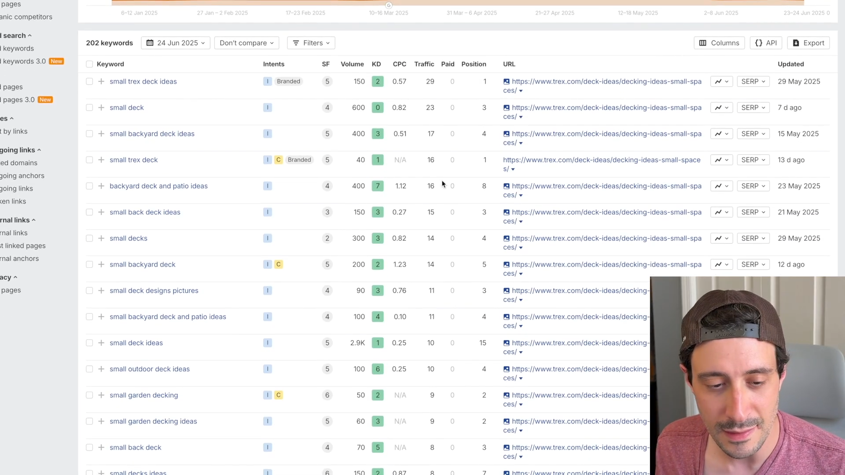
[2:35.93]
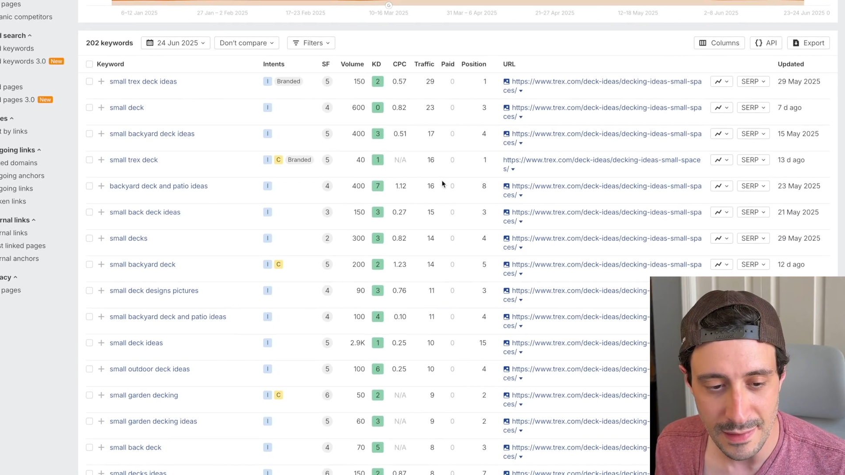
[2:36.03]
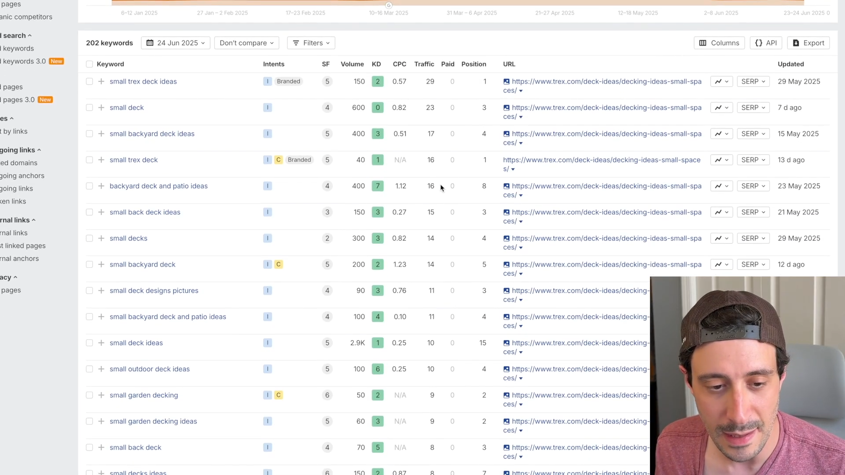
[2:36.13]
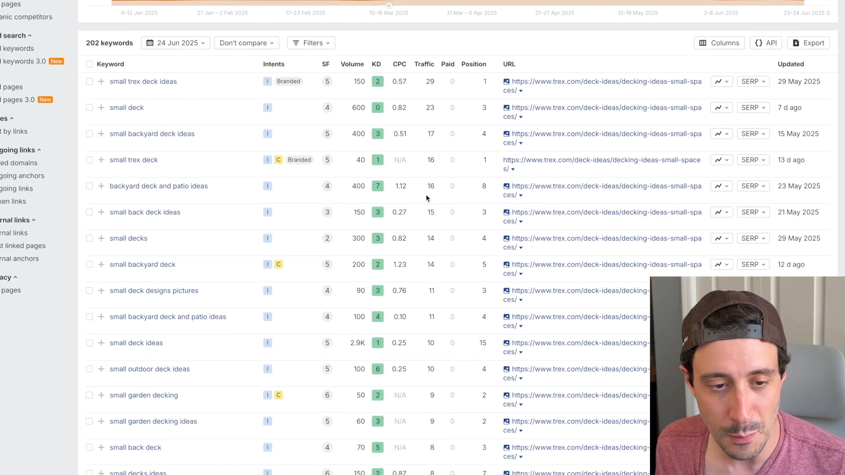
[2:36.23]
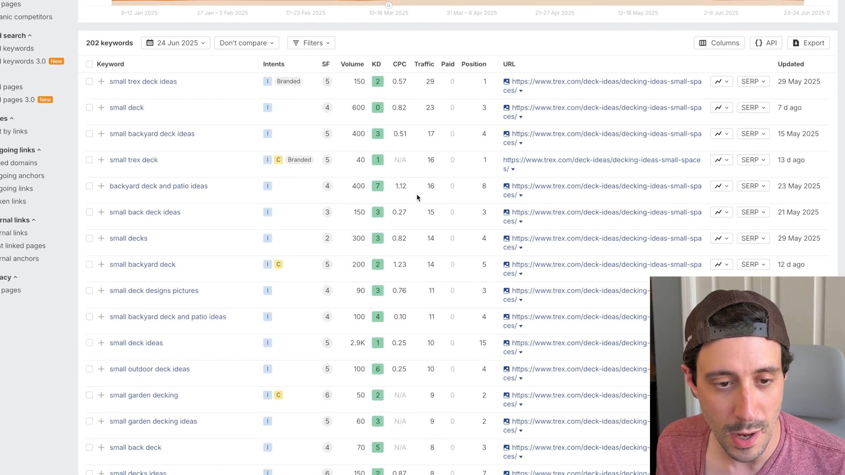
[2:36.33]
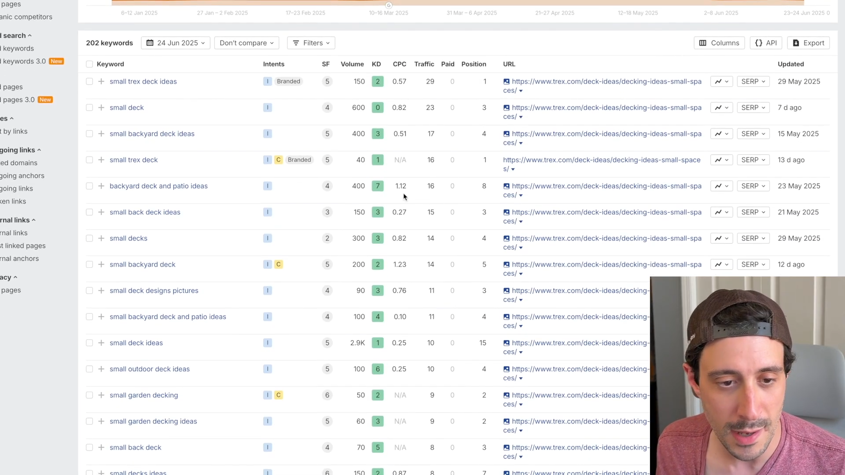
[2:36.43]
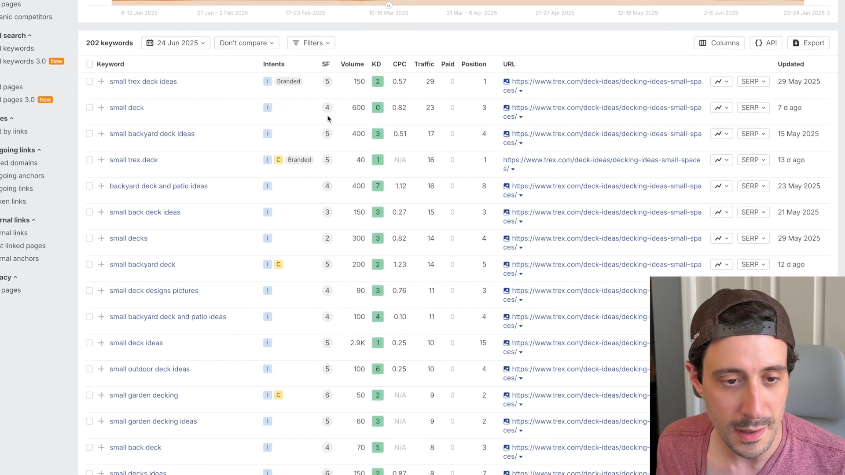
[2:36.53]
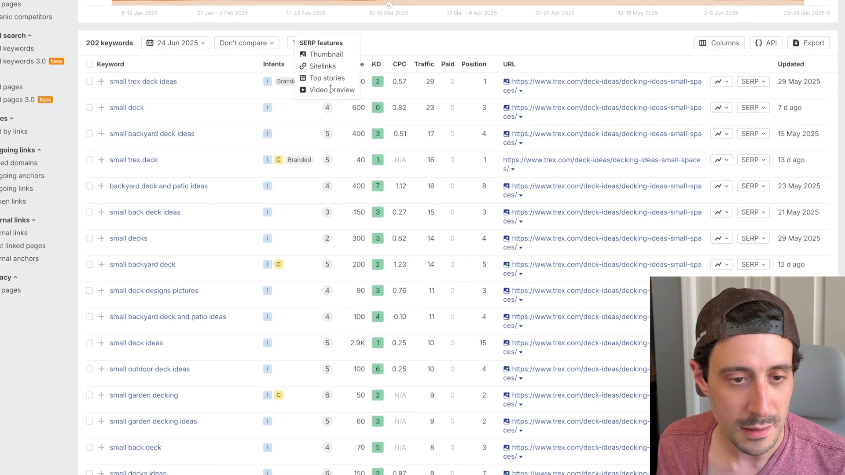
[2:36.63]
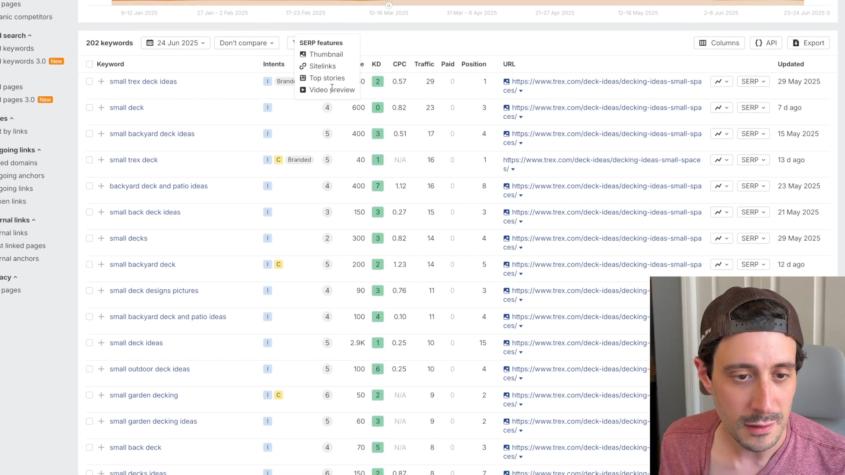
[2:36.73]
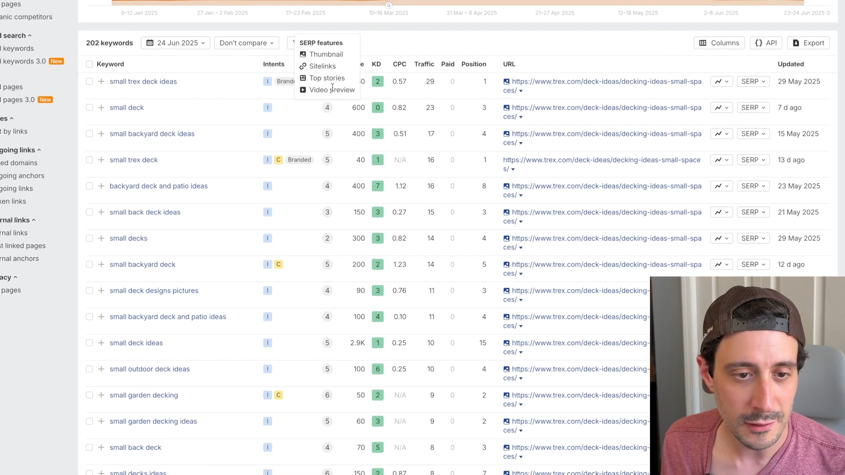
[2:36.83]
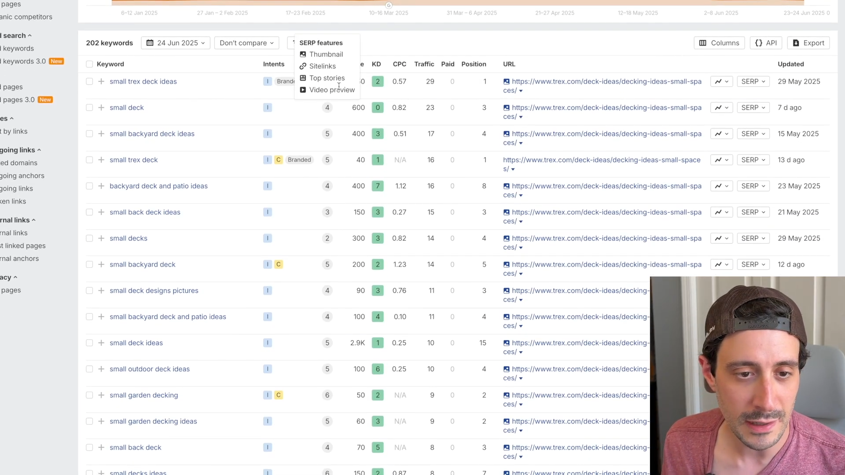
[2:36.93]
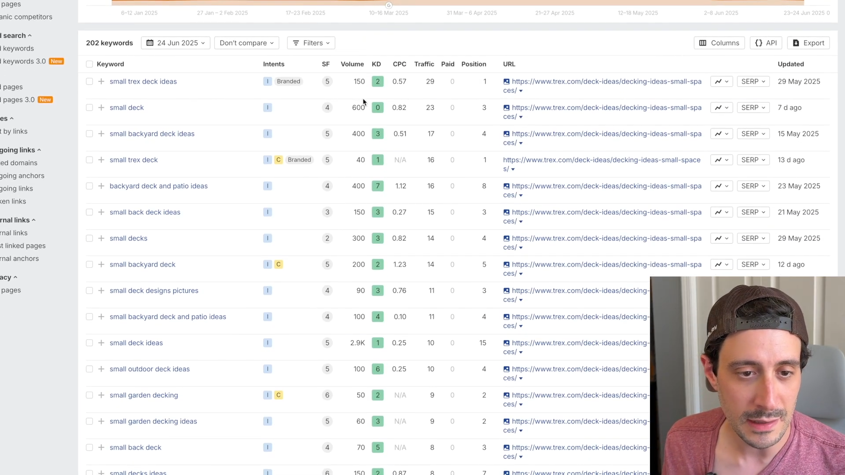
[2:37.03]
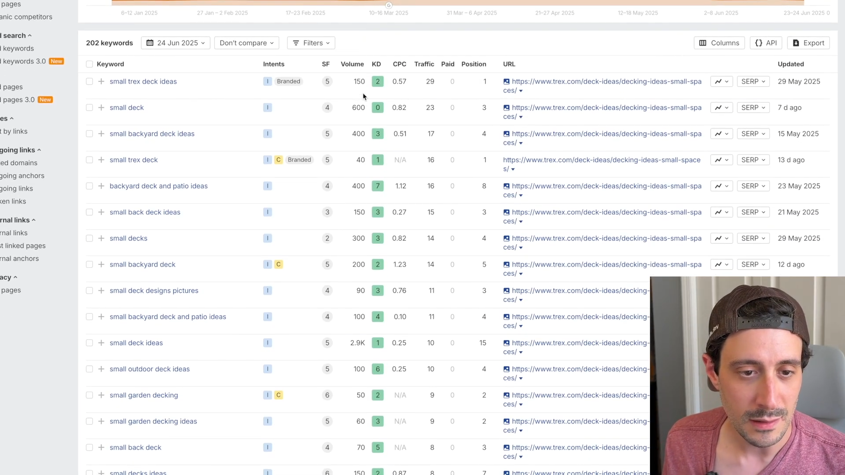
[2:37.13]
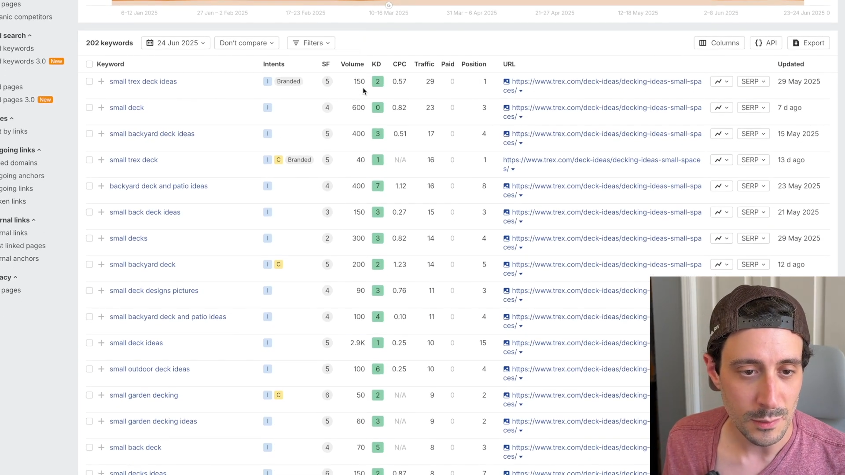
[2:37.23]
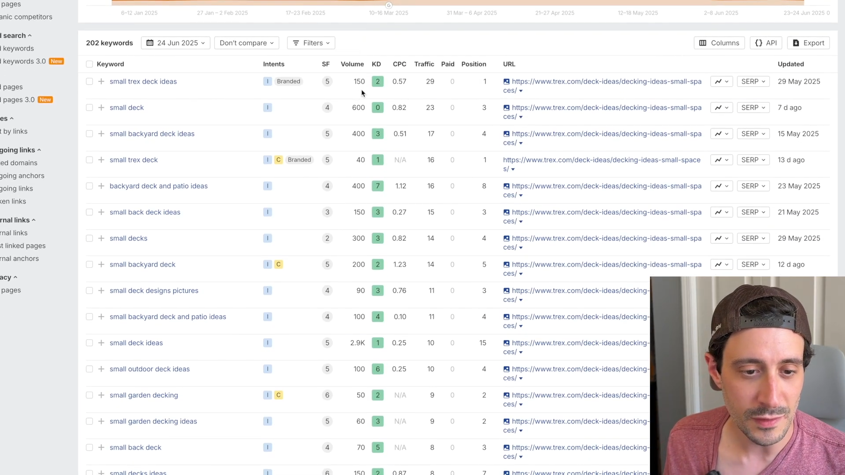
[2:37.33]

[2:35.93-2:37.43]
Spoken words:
the same way, all right?